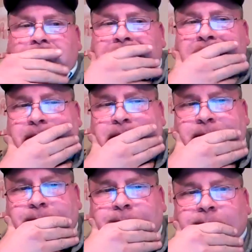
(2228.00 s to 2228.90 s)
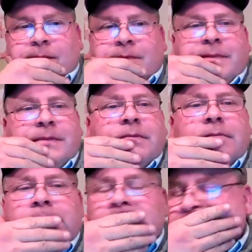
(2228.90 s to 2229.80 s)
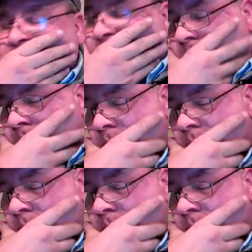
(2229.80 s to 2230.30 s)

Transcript: Does it have to be on the